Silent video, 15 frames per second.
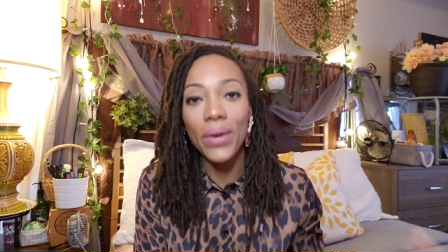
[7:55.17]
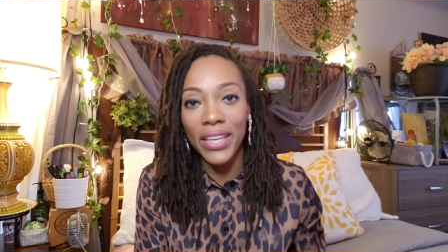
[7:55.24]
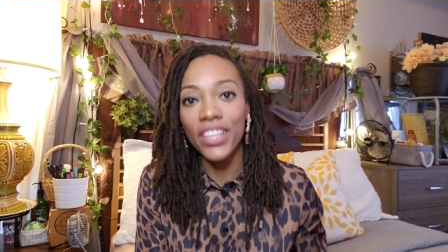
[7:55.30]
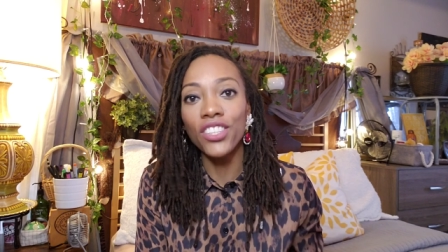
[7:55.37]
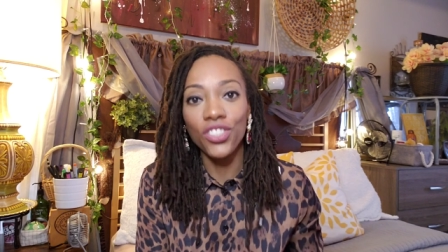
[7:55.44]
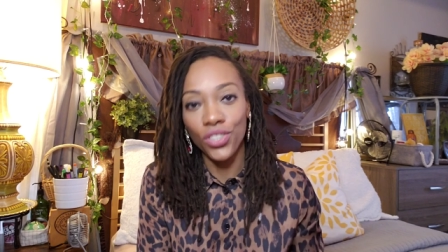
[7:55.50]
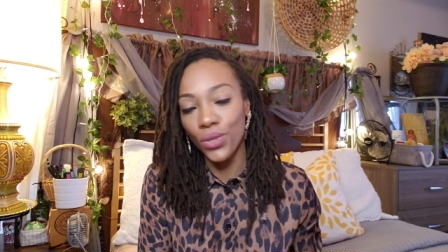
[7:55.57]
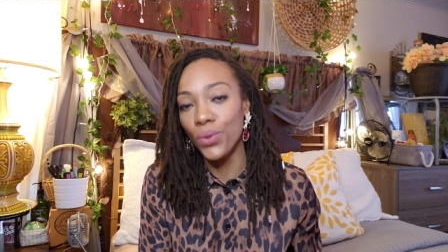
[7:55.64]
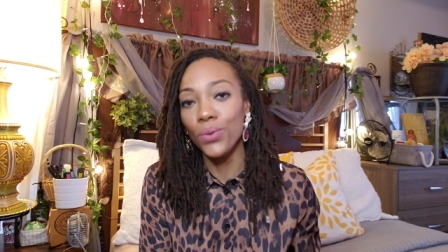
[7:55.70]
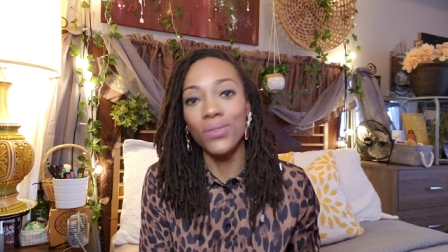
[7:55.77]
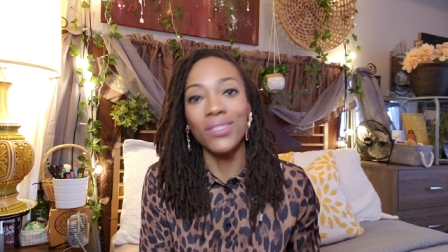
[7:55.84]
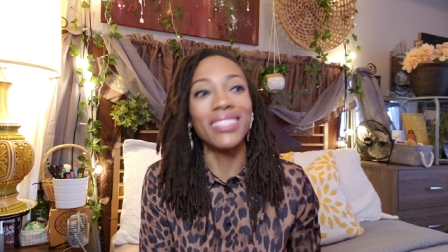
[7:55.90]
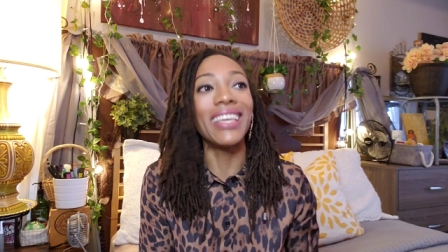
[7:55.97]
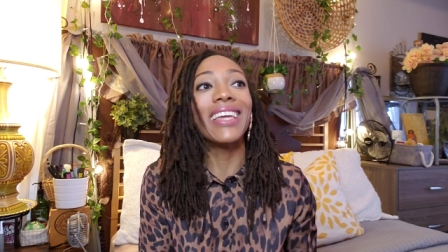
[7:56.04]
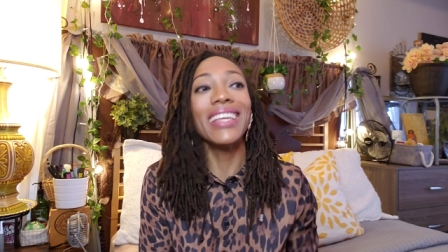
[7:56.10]

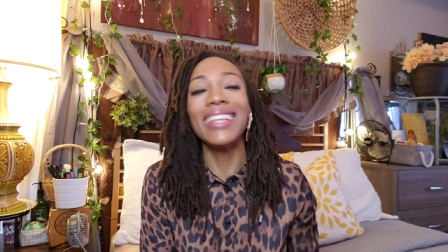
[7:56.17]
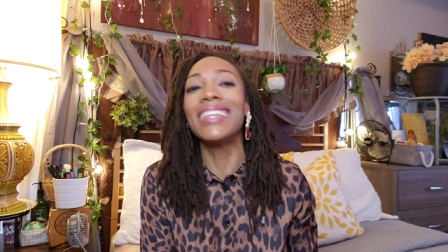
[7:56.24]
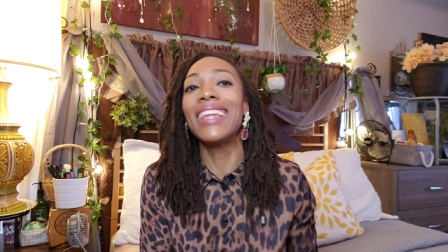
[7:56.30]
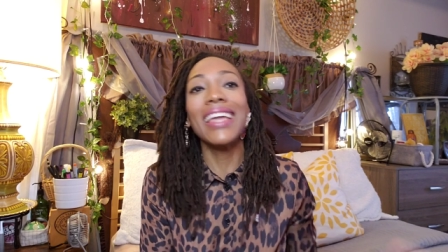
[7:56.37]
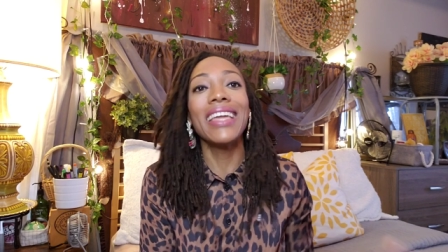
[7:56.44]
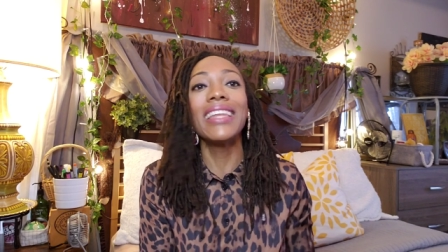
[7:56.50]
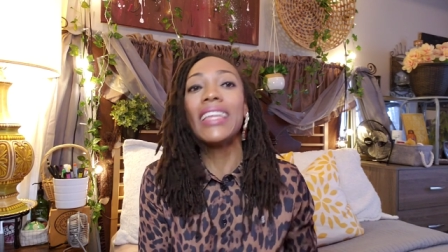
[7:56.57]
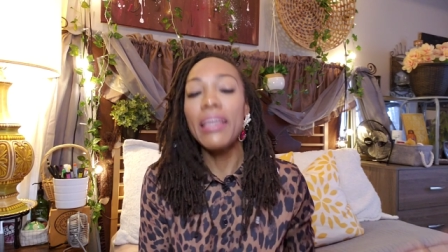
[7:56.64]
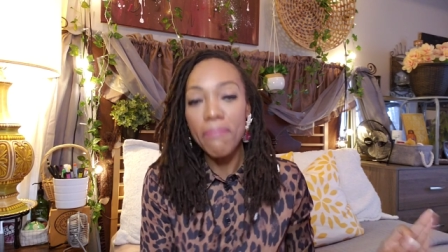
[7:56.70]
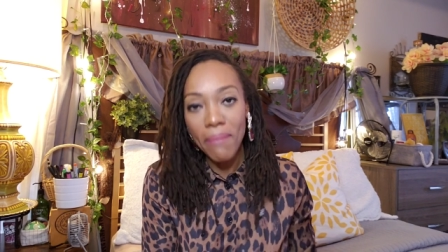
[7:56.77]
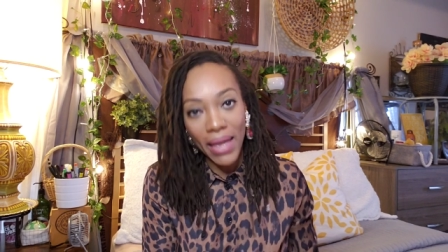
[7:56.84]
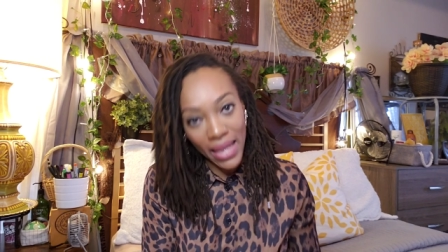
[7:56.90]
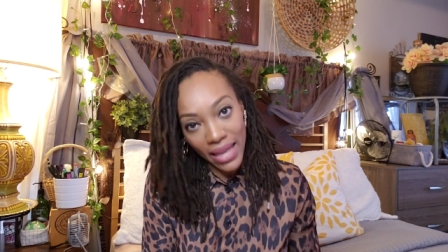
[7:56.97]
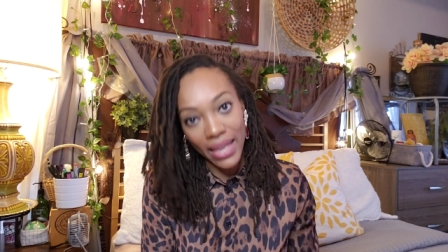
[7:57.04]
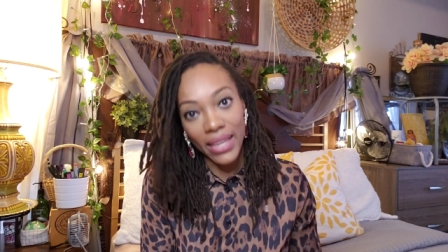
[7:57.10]
issues getting any
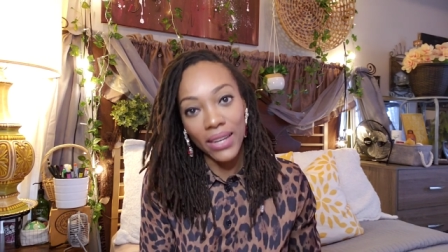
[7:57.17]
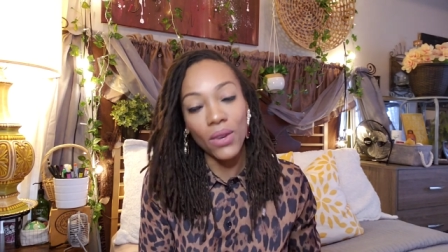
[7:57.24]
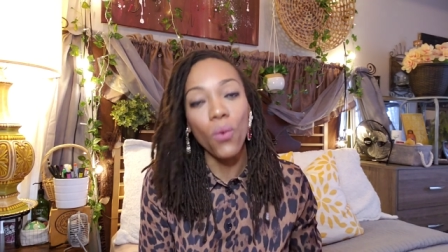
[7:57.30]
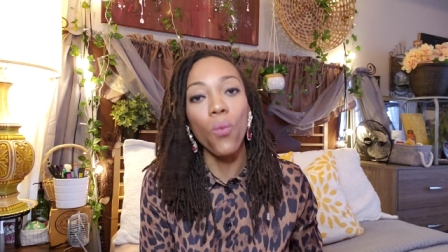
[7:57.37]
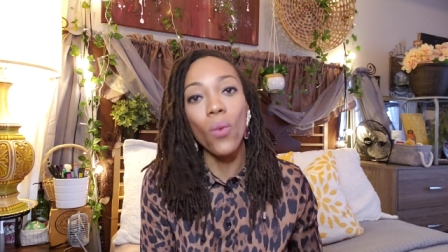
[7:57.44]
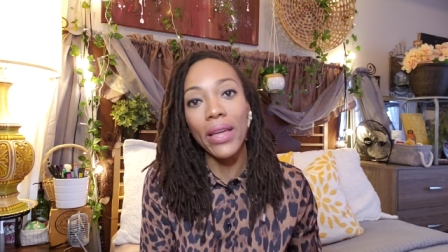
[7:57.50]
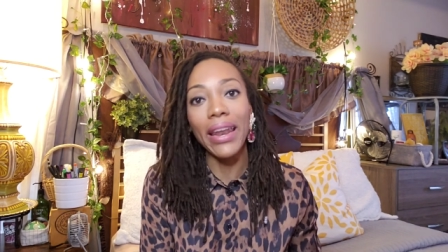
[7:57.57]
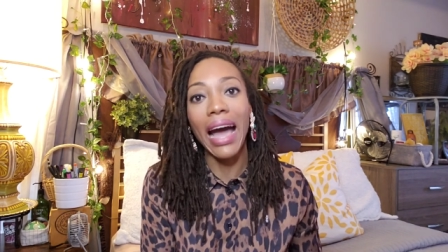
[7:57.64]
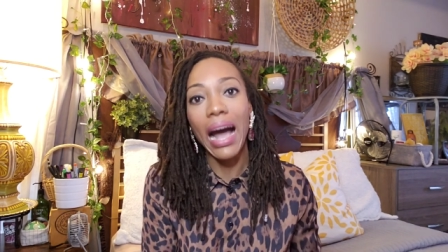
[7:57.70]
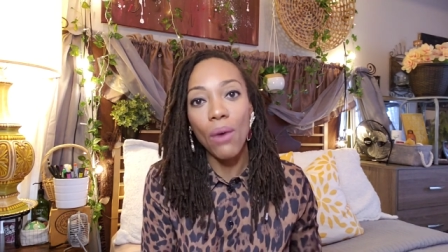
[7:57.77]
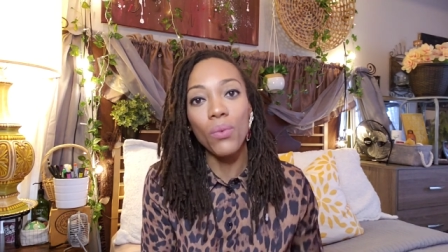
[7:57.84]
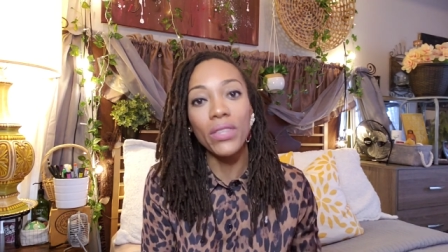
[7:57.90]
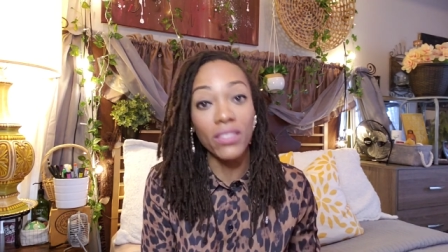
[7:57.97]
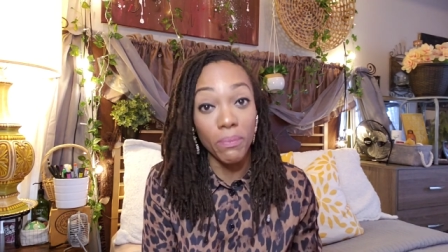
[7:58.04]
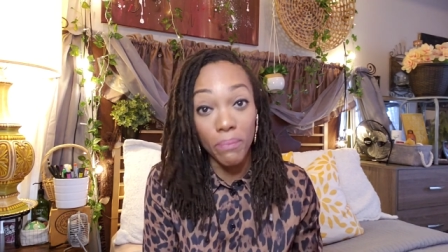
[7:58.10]
man when I
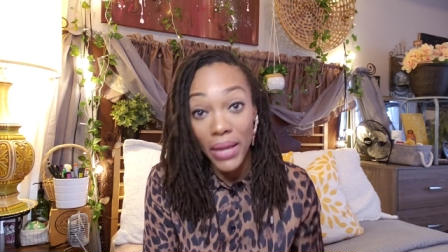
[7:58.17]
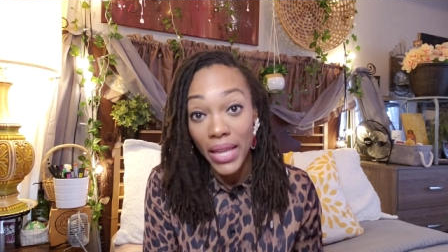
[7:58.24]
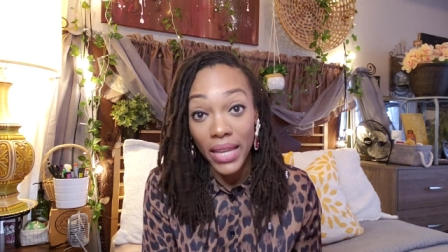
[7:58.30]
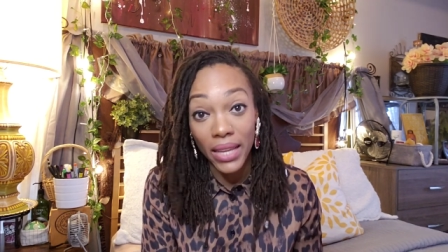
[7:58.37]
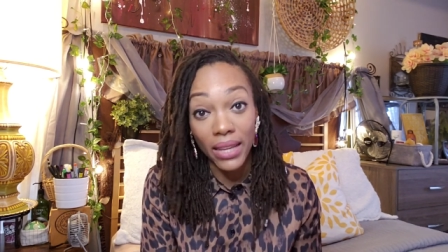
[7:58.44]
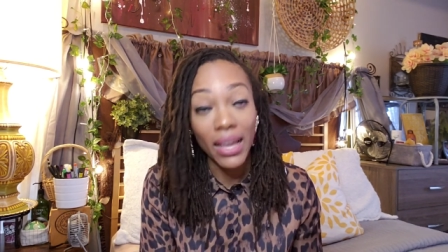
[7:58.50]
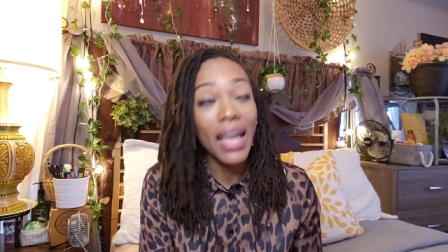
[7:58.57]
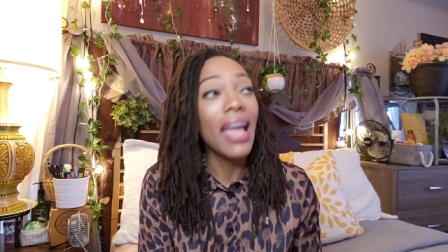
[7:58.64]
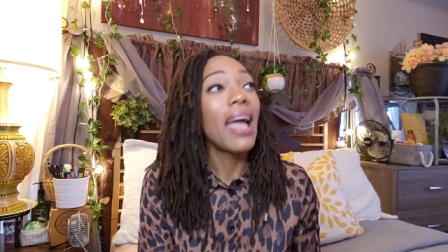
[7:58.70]
was big.